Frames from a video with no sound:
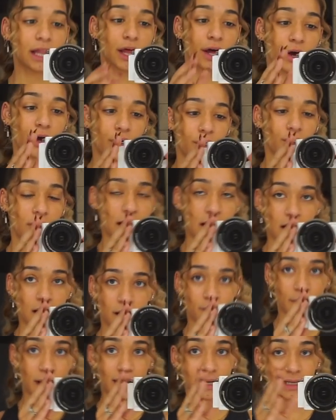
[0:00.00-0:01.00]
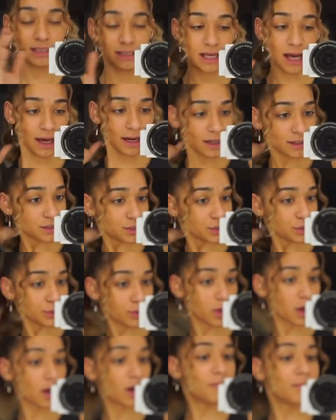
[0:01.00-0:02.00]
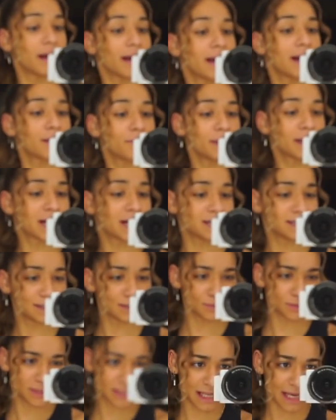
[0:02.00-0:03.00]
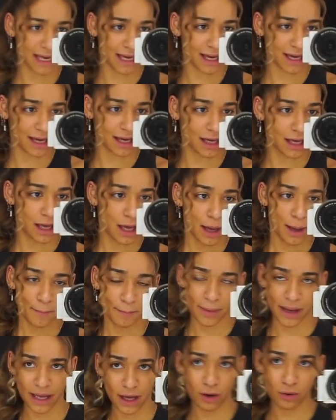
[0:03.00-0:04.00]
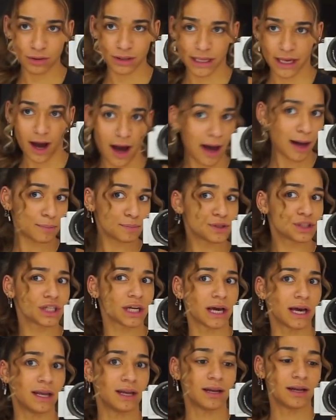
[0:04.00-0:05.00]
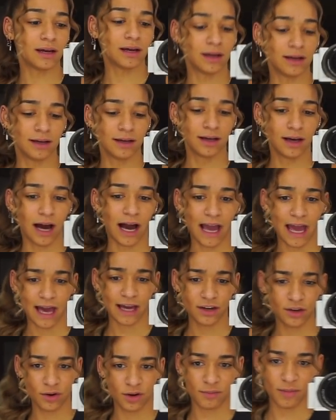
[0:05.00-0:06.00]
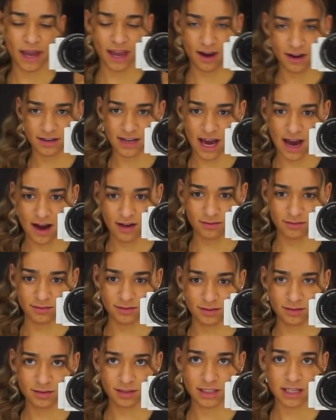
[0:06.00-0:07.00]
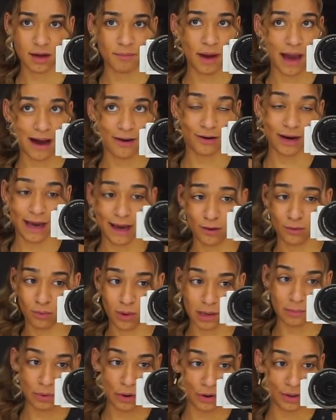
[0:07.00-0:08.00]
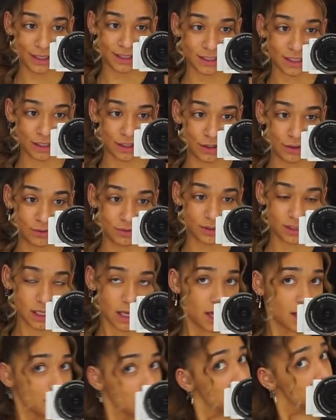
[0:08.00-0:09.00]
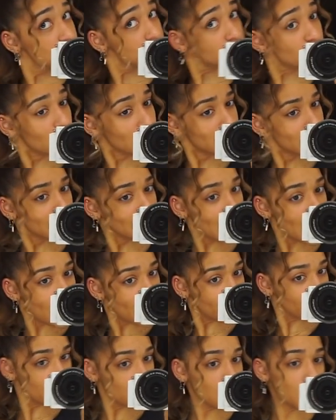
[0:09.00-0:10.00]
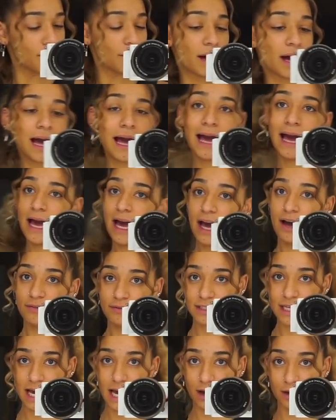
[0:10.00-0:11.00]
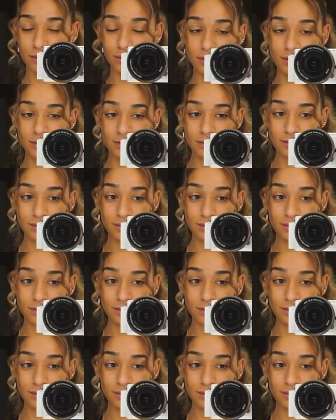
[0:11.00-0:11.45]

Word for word: Hello, I decided to curl my hair because it was like my only option. I had to wear my hair down somehow, and I had one pony to use. So I did half up, half down.